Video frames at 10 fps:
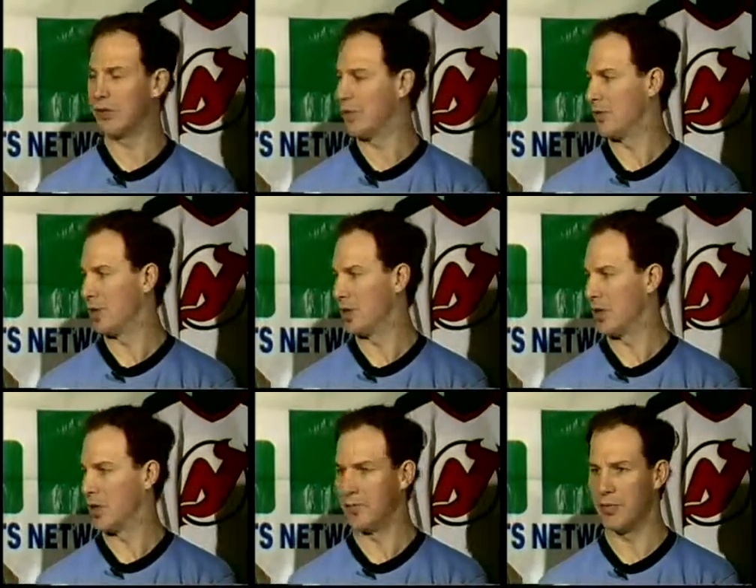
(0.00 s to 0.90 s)
it's easy to
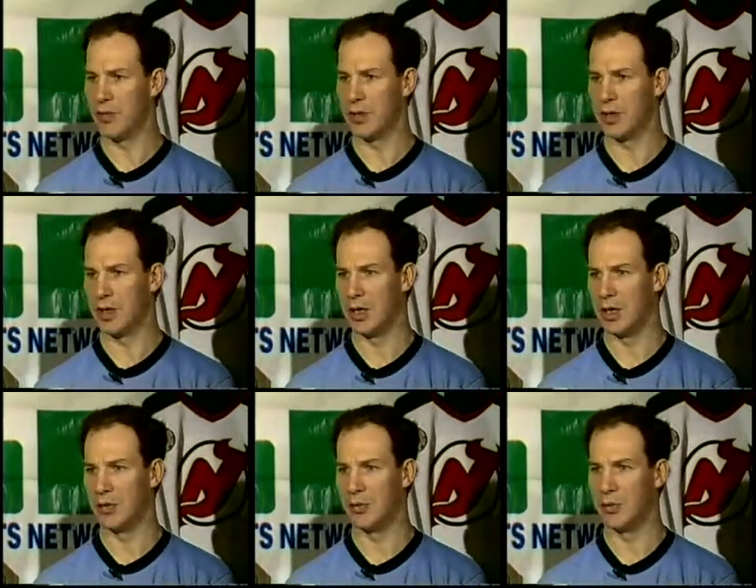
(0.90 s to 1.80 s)
get up for,
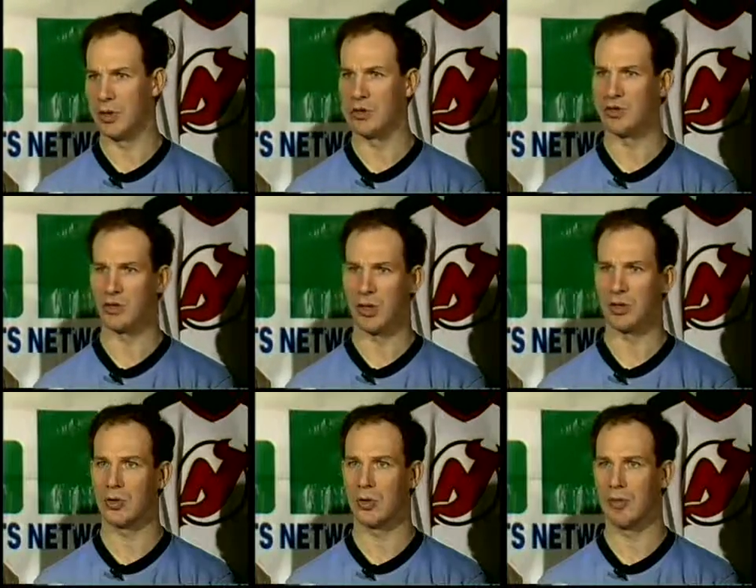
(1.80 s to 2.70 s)
and we
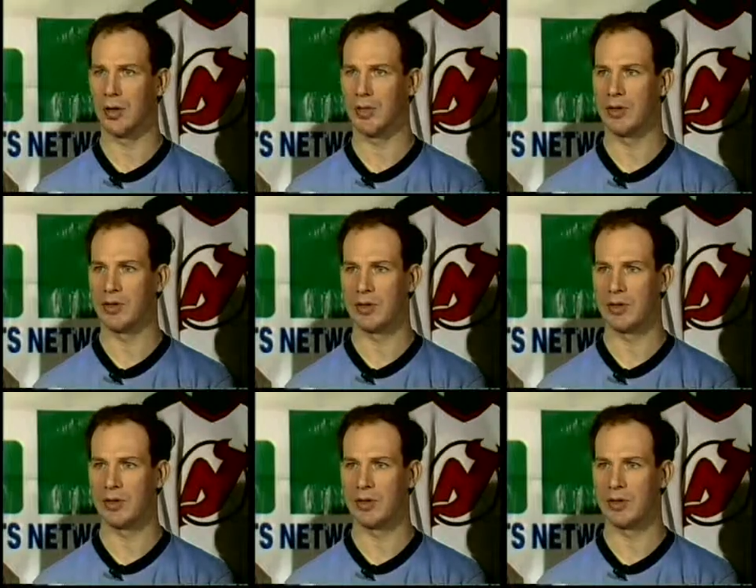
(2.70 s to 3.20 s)
struggle with maybe